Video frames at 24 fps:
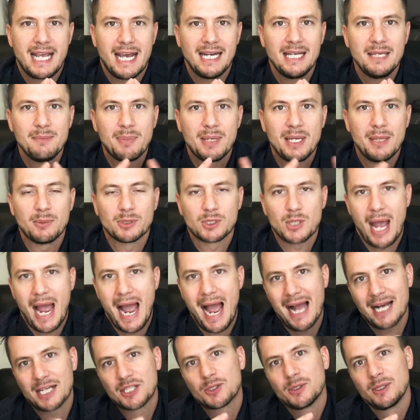getting people to
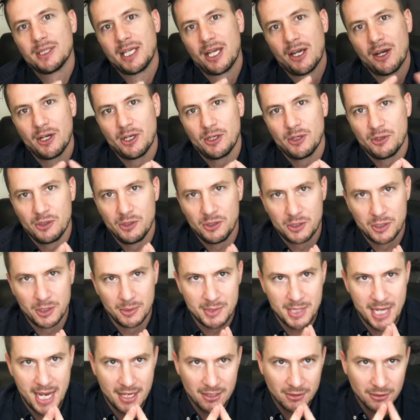actually go to your
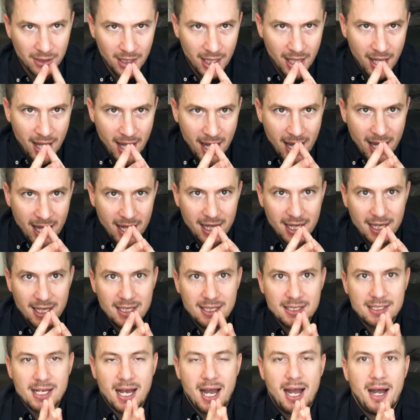YouTube channel
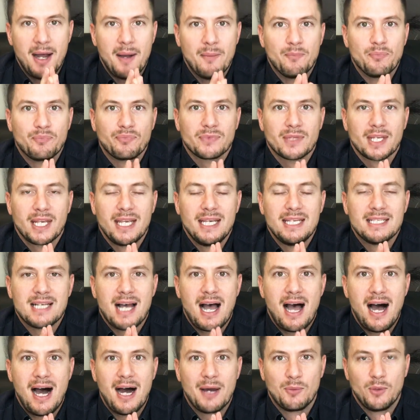is
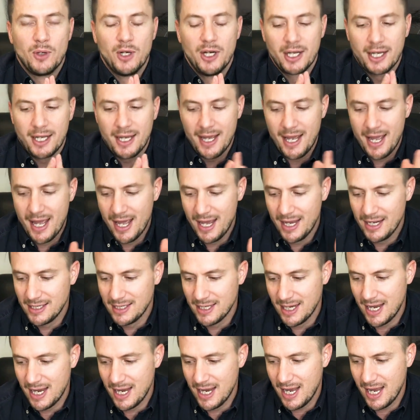hard work,
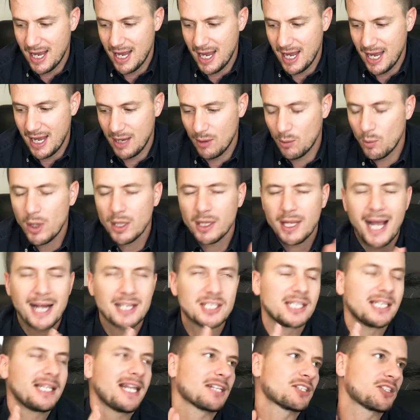and well,
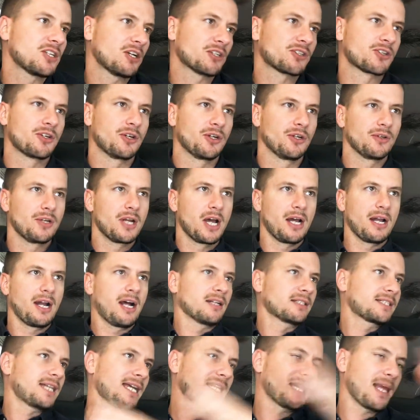actually, that's not true.
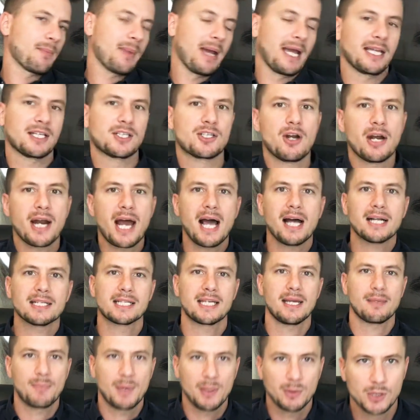I'll take that back. It's not hard
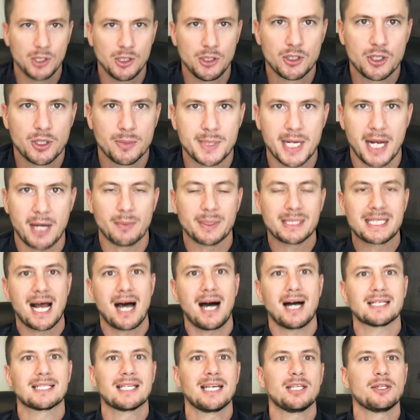to get people to YouTube channel. It's
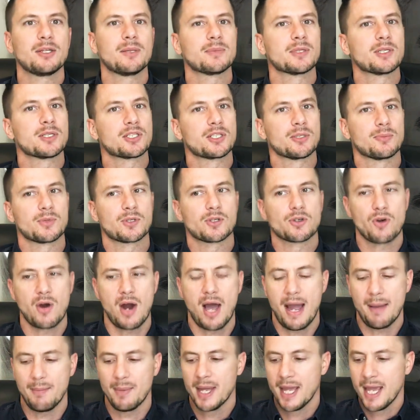hard to get them to
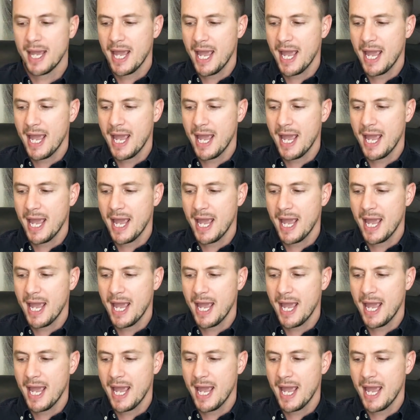subscribe.